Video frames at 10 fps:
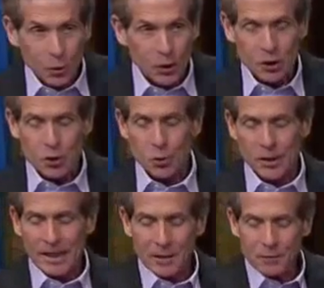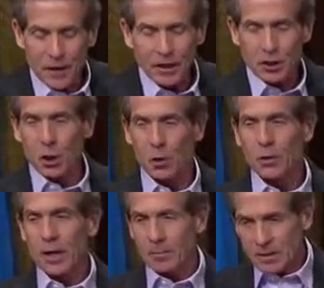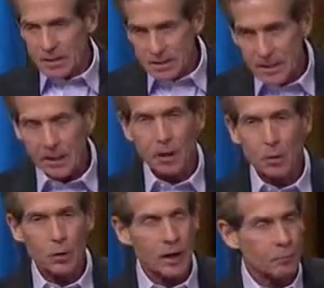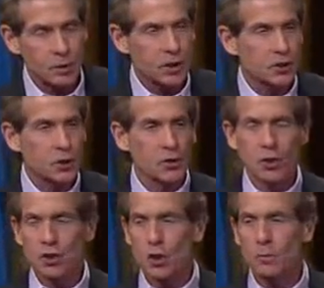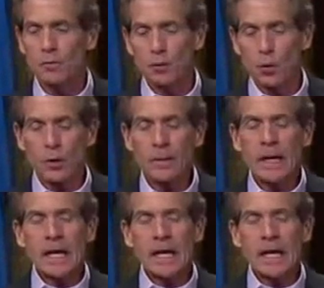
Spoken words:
going to do it. And if they don't, I'm going to stand by what I predicted on this show before.